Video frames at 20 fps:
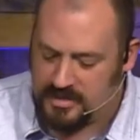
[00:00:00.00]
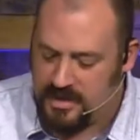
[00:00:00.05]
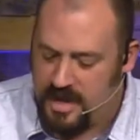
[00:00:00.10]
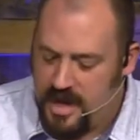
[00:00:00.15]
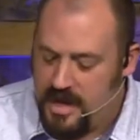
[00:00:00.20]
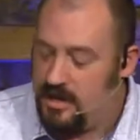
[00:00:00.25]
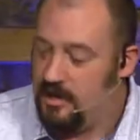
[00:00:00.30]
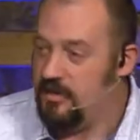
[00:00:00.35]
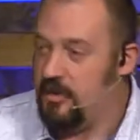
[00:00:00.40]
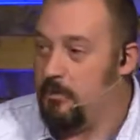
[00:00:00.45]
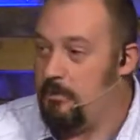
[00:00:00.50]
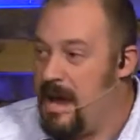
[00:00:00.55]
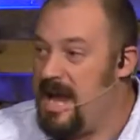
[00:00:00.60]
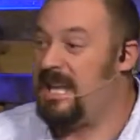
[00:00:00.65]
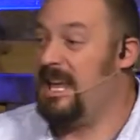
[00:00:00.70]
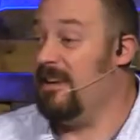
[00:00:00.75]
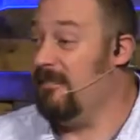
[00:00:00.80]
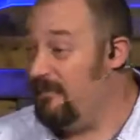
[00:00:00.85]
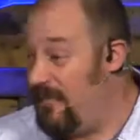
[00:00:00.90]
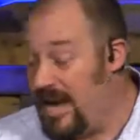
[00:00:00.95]
and they're
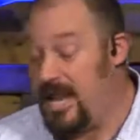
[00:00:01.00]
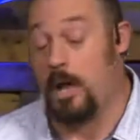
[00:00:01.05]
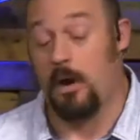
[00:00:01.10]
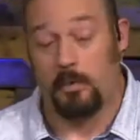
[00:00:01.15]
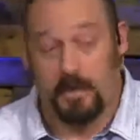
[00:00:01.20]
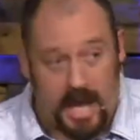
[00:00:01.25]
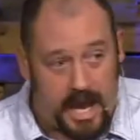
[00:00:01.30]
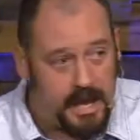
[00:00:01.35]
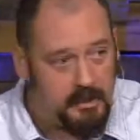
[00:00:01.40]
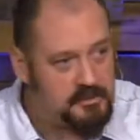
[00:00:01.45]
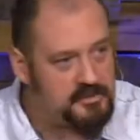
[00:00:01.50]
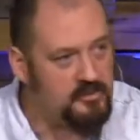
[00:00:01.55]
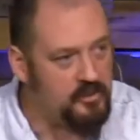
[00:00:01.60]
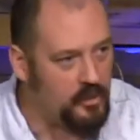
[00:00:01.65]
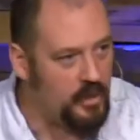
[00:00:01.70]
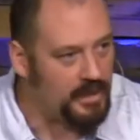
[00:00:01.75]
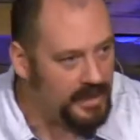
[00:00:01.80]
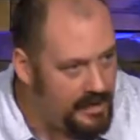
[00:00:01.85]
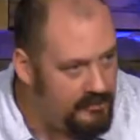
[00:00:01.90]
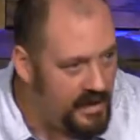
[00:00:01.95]
making video games
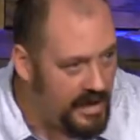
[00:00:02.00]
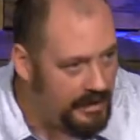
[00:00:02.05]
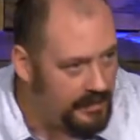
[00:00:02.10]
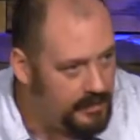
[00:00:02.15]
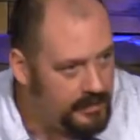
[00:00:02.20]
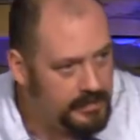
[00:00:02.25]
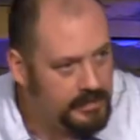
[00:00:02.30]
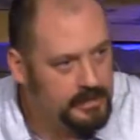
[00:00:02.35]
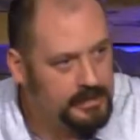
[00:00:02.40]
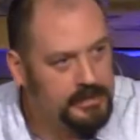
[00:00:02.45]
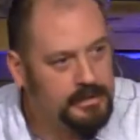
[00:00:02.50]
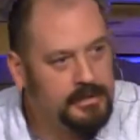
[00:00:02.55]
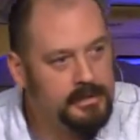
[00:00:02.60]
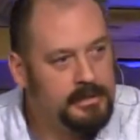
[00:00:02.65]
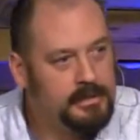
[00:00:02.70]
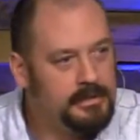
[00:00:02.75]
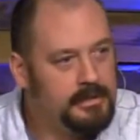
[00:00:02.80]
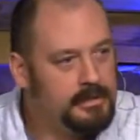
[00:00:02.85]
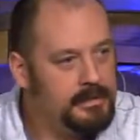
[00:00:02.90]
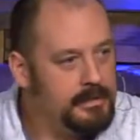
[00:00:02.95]
for a living
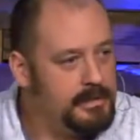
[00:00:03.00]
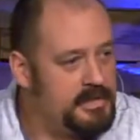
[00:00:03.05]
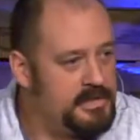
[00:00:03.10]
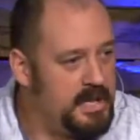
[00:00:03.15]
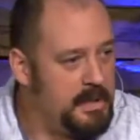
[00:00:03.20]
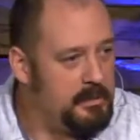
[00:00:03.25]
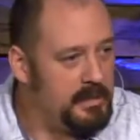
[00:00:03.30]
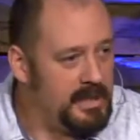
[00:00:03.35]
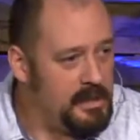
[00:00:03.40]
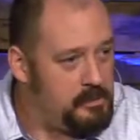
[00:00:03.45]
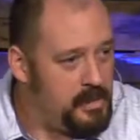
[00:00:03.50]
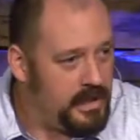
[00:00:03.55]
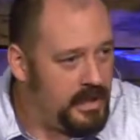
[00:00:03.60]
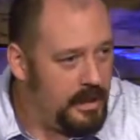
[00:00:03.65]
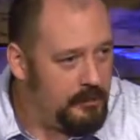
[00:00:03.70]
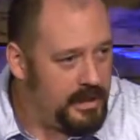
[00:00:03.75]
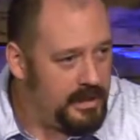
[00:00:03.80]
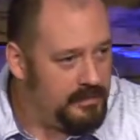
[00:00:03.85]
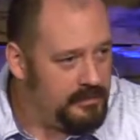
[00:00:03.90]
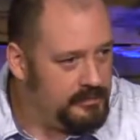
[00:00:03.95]
and seemingly
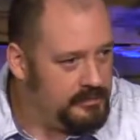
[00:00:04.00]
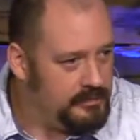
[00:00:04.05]
becoming